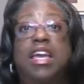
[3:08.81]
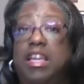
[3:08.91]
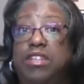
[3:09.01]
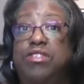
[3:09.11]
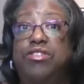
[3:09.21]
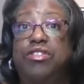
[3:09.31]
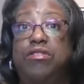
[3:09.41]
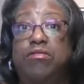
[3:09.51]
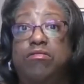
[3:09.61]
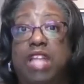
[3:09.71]
and
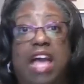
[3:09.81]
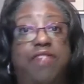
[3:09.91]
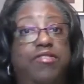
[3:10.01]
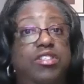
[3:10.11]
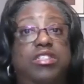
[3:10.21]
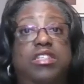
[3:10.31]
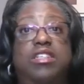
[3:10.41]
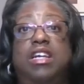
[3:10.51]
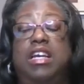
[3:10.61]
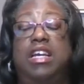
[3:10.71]
your
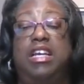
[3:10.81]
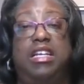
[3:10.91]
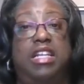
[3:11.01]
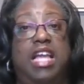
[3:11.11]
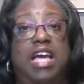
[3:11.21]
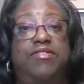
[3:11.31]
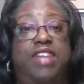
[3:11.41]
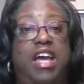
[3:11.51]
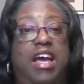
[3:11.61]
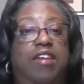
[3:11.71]
livelihood and
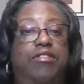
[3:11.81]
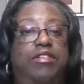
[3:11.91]
lifestyle.